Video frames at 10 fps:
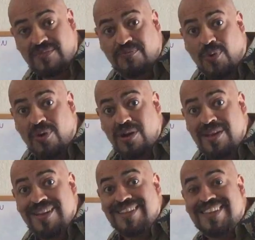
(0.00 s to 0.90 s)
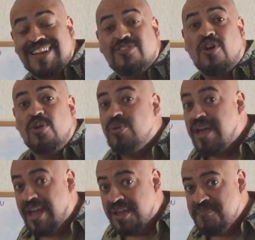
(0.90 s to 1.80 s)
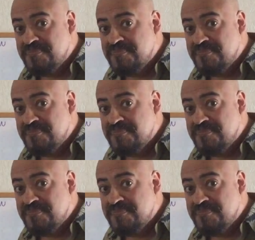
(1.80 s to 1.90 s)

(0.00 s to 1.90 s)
and four, that it's all okay.